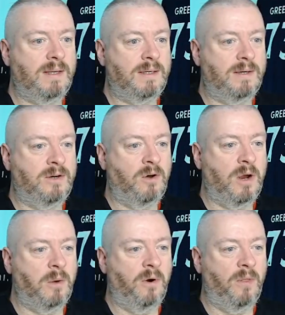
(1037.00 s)
So
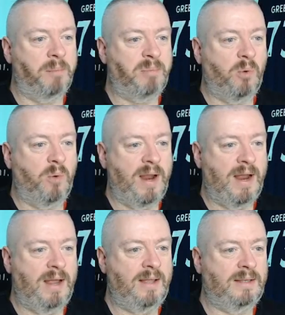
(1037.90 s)
Congo are on the ball
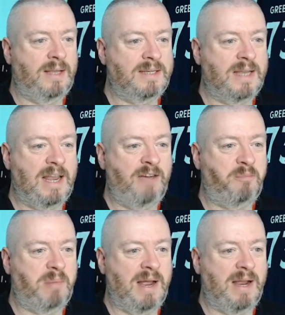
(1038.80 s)
here. There's their
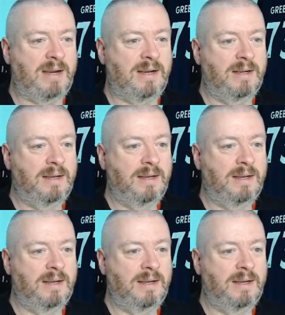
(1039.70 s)
left back.